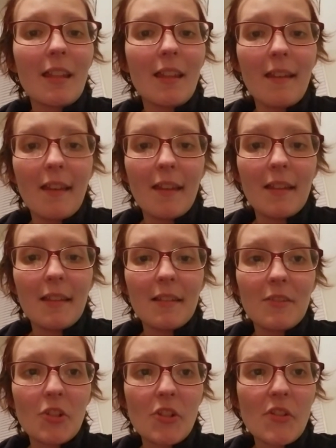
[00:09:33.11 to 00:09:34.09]
uh,
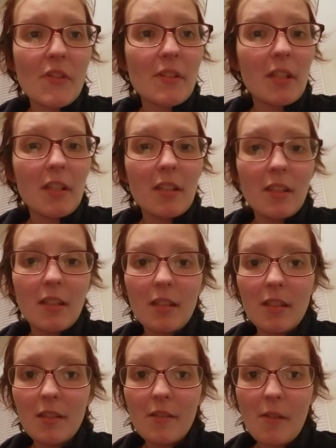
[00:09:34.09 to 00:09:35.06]
just
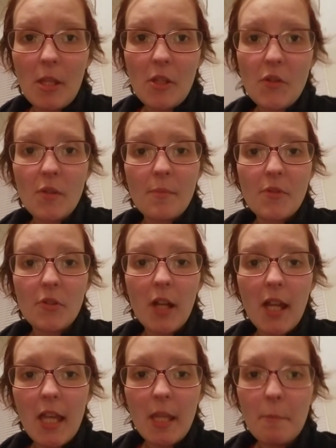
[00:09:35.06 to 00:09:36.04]

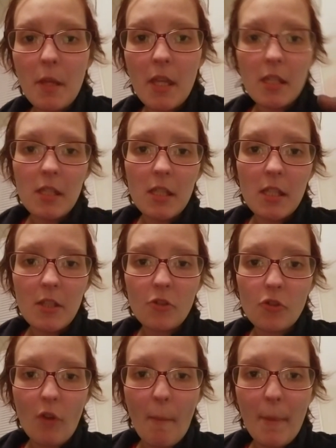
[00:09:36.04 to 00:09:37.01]
subscribe,
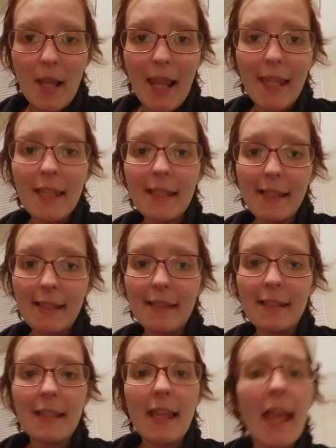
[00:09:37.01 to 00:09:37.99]
drop a like,
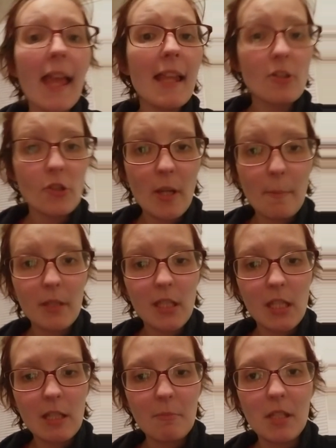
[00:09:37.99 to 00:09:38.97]
and drop a
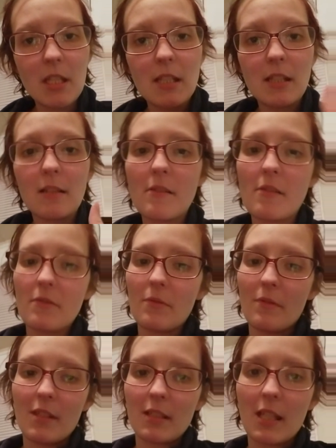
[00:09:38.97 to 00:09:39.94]
comment so
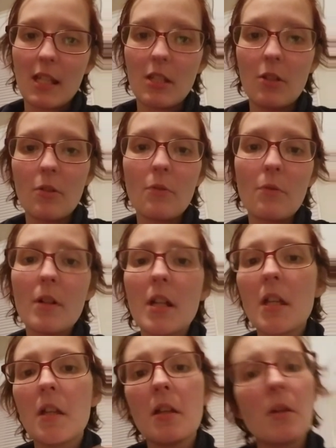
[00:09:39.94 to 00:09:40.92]
that I know
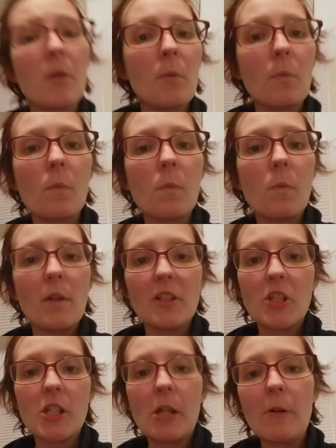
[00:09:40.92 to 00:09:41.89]

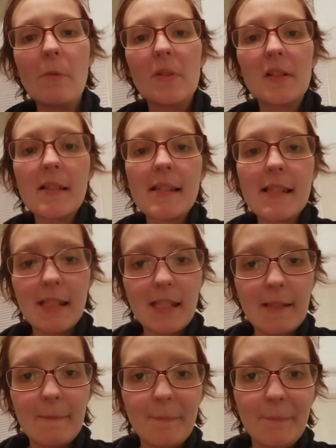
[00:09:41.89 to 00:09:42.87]
what y'all want to see.
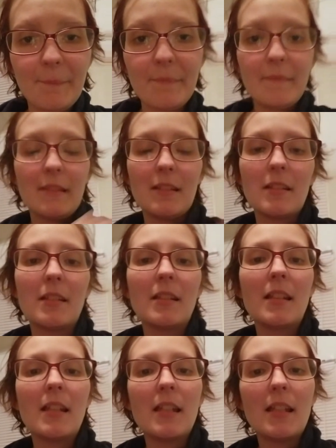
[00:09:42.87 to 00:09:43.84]

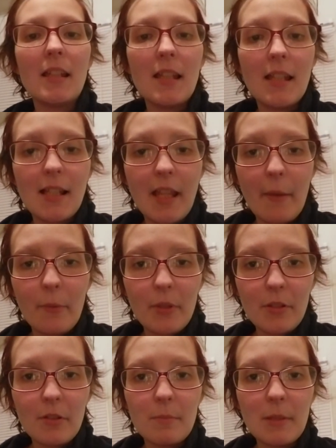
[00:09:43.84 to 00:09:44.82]
And I
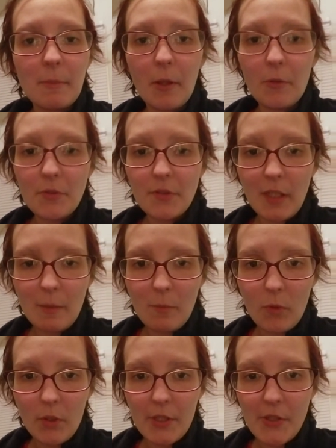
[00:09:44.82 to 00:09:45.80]
will be posting
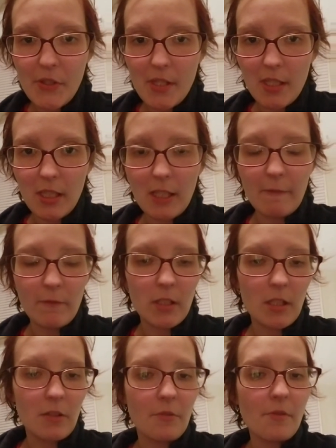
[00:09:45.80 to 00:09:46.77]
more singing
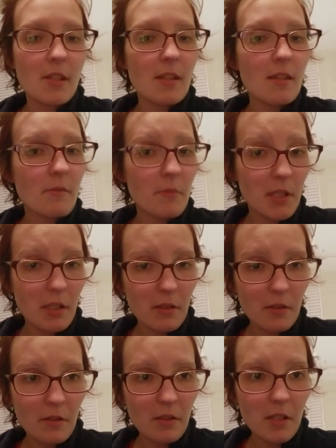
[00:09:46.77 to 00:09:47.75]
videos as
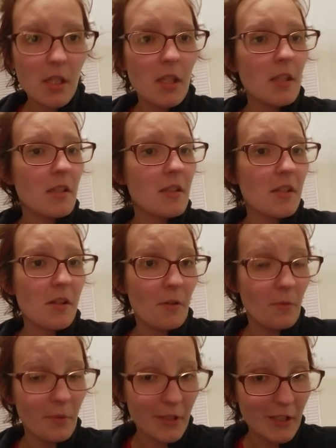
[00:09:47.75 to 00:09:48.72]
well. Don't
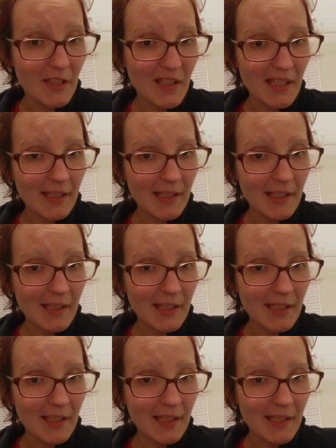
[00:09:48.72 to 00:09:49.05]
worry.